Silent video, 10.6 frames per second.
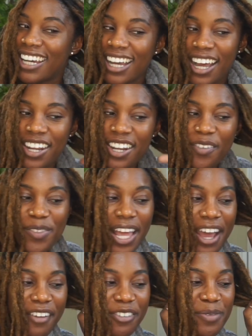I know I'm
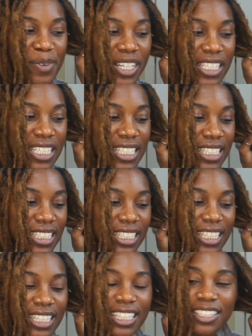laughing because
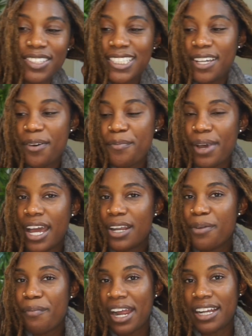somebody
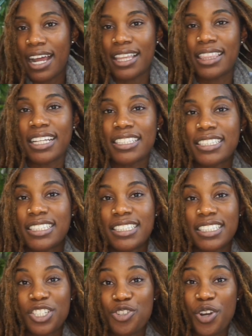might not think this is
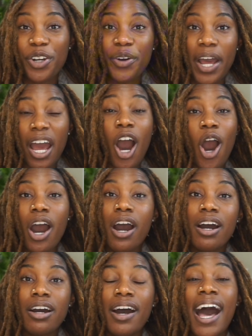a struggle at
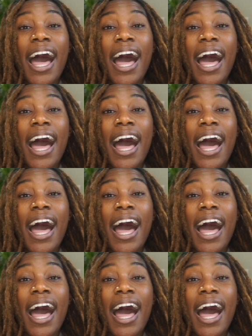all.